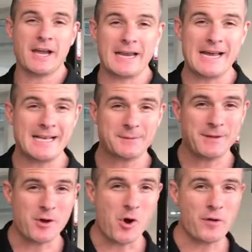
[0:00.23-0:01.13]
Okay, last
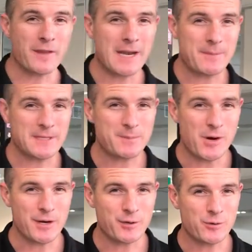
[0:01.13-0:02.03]
week on the lumbar
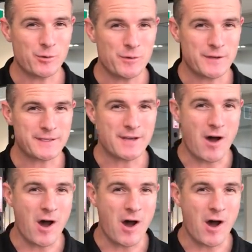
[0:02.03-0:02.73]
spine course,